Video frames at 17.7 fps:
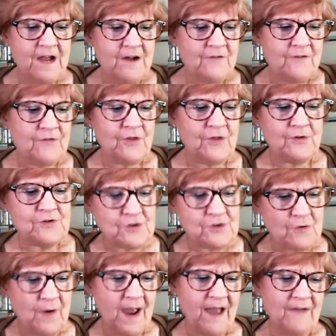Those
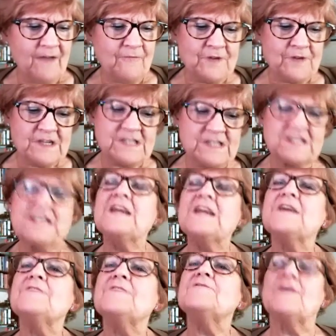who have
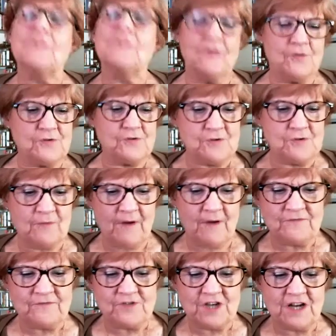received and those who
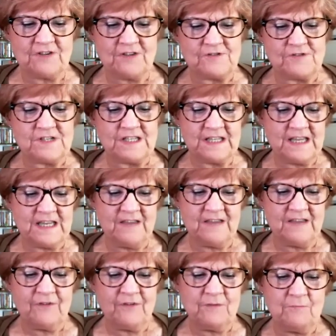have generously
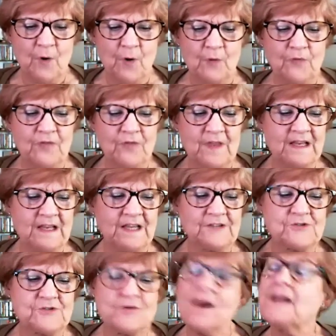given both
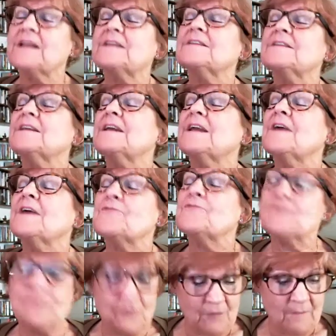electronically and
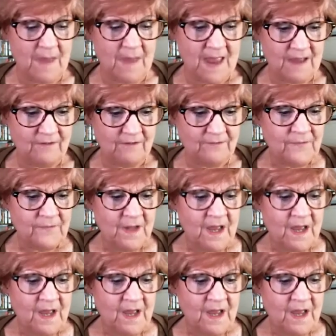through the mail,